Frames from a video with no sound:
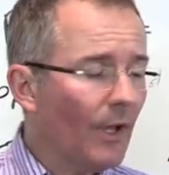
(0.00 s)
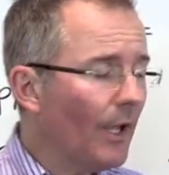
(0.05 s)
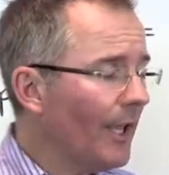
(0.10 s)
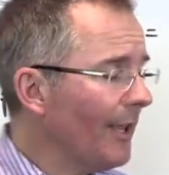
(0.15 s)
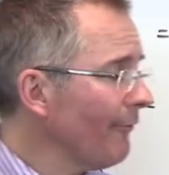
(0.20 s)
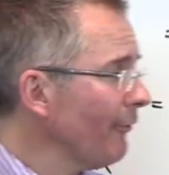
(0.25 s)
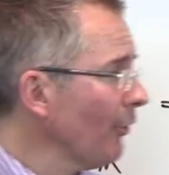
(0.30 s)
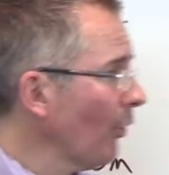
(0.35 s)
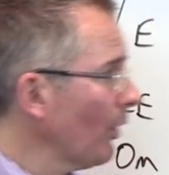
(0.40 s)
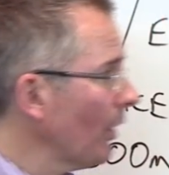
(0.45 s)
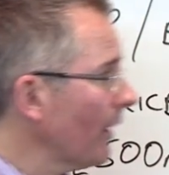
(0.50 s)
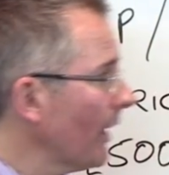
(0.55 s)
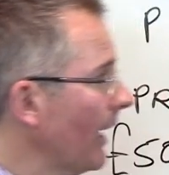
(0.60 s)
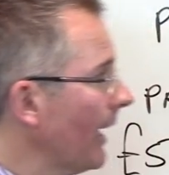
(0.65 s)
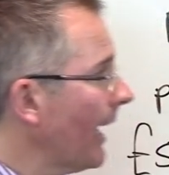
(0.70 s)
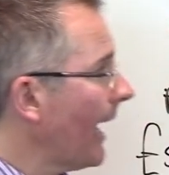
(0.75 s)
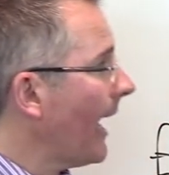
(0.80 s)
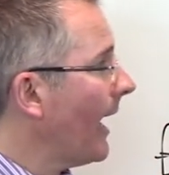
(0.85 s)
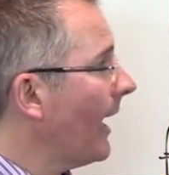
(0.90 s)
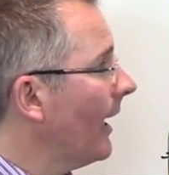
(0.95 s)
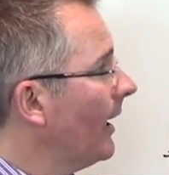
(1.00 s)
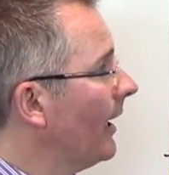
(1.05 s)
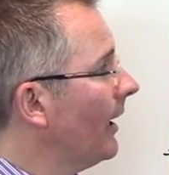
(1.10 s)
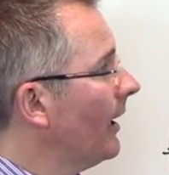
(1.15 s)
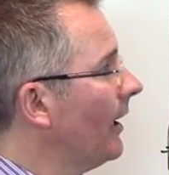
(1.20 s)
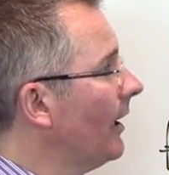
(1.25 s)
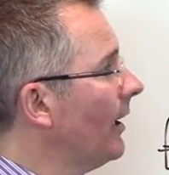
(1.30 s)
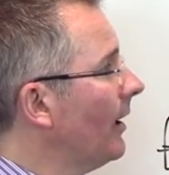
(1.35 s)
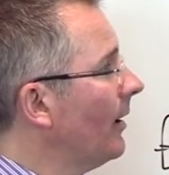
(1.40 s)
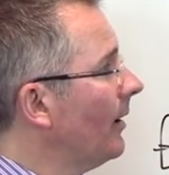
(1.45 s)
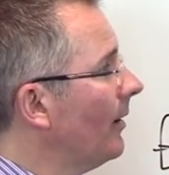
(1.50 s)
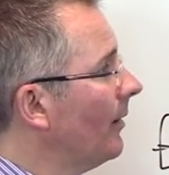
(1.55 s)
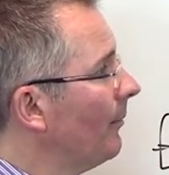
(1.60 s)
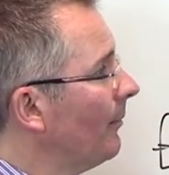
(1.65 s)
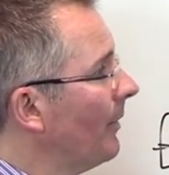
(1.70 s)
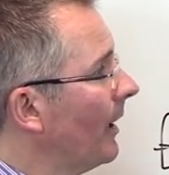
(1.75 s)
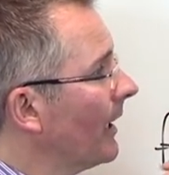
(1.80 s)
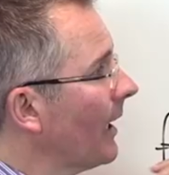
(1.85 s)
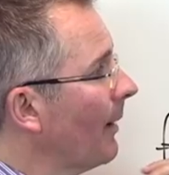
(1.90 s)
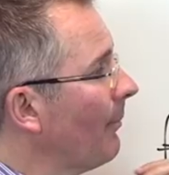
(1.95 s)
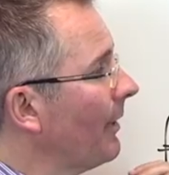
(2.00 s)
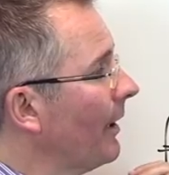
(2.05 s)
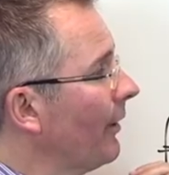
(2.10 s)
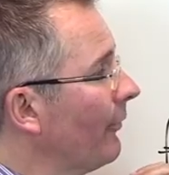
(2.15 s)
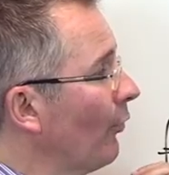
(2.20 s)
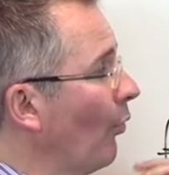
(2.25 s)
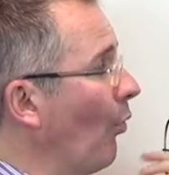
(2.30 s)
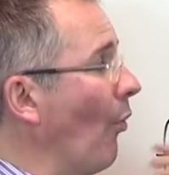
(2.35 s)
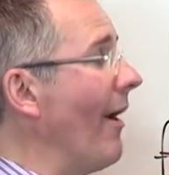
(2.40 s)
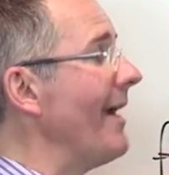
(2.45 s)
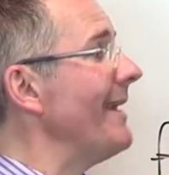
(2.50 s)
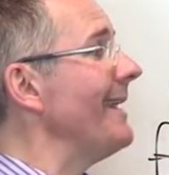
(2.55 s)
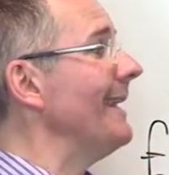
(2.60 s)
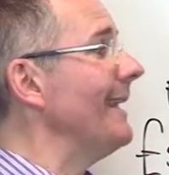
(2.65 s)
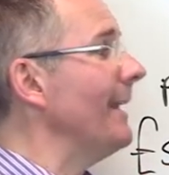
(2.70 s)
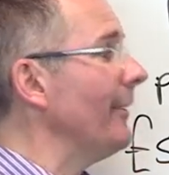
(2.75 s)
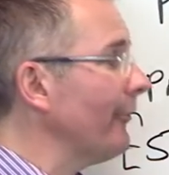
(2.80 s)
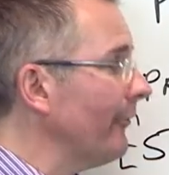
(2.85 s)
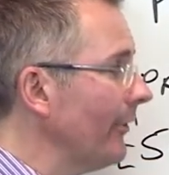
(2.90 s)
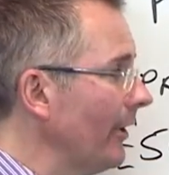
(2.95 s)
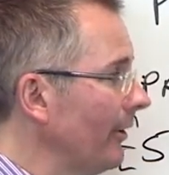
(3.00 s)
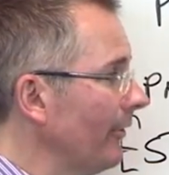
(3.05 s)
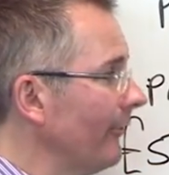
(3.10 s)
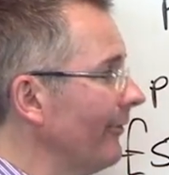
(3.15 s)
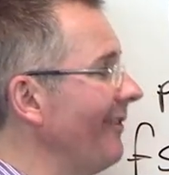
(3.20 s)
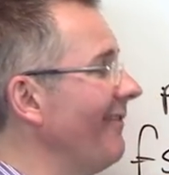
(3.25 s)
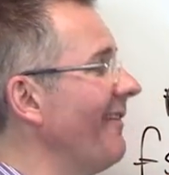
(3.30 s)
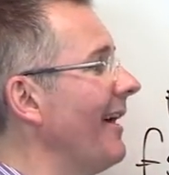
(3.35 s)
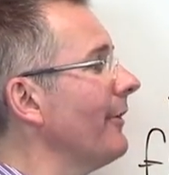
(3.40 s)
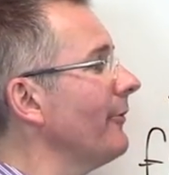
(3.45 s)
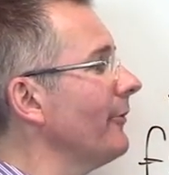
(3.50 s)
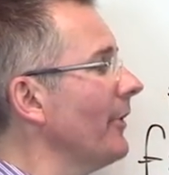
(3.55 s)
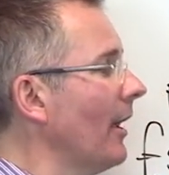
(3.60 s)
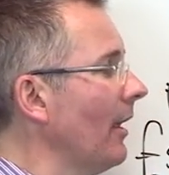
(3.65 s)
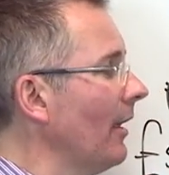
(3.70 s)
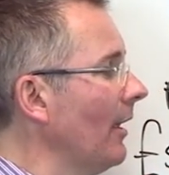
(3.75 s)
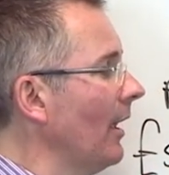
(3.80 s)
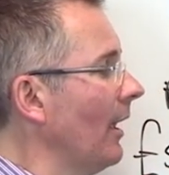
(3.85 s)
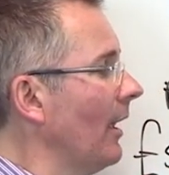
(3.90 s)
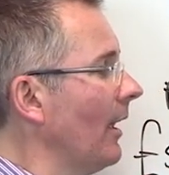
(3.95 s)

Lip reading: if you're looking at a company that's already listed as an investor